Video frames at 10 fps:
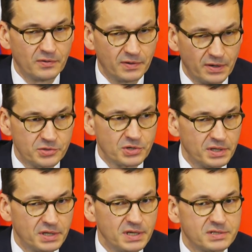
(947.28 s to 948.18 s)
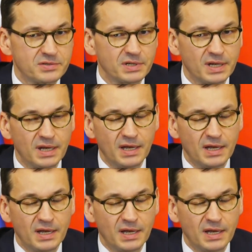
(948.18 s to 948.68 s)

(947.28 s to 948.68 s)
our joint history.